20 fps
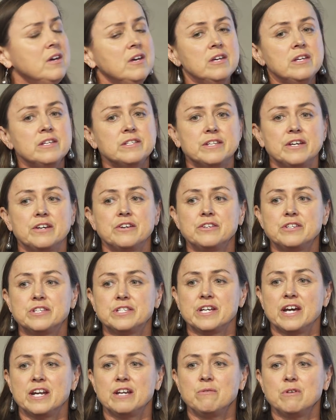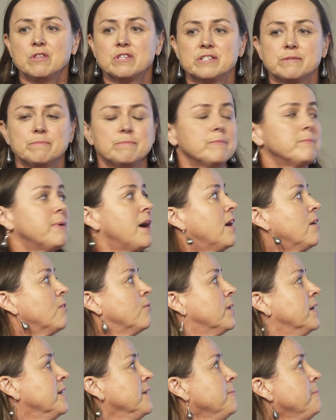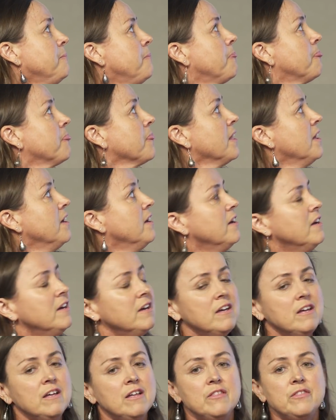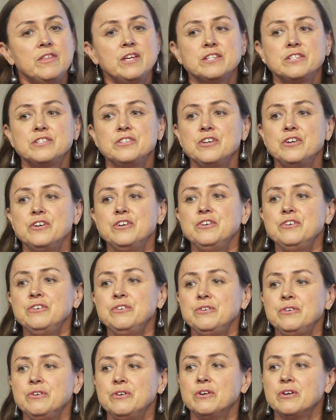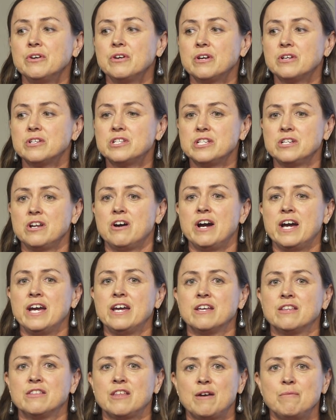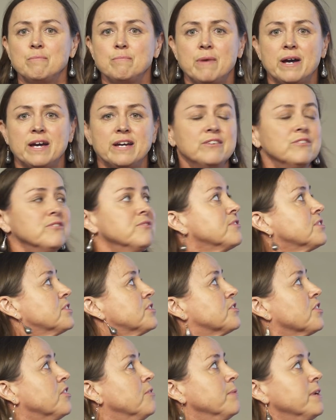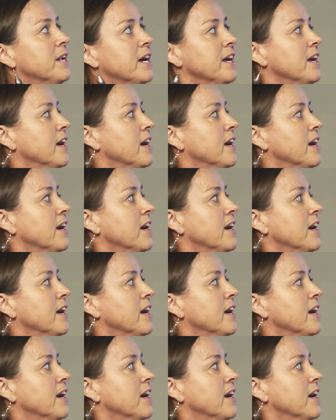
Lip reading: So starting with part one, there's no denying that males dominate